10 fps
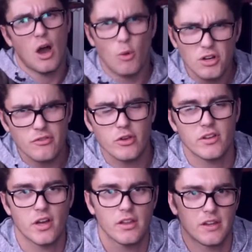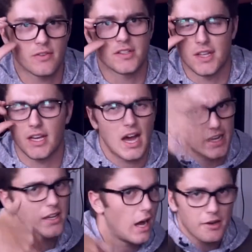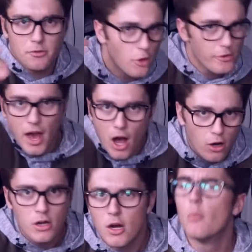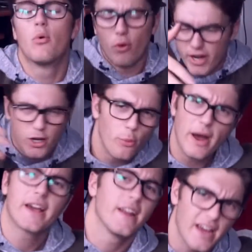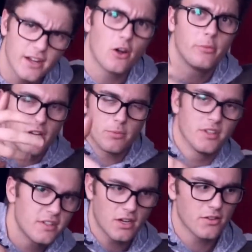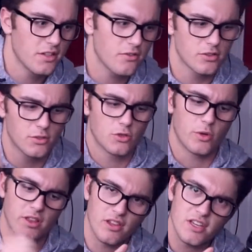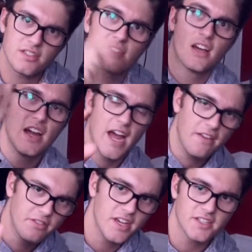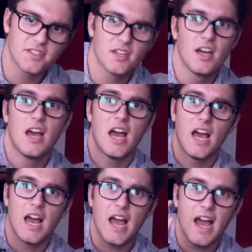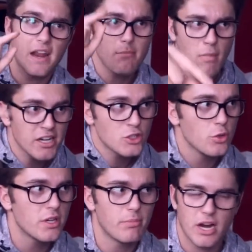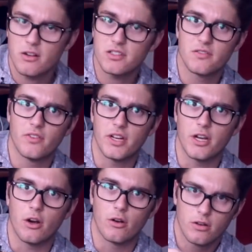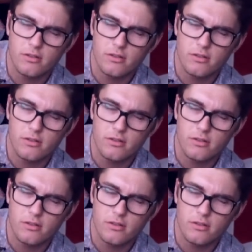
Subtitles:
I wonder if you can tell the difference. Like I don't know now, but when I go back and edit, I'll be able to tell the difference between this, and I might do a comparison video.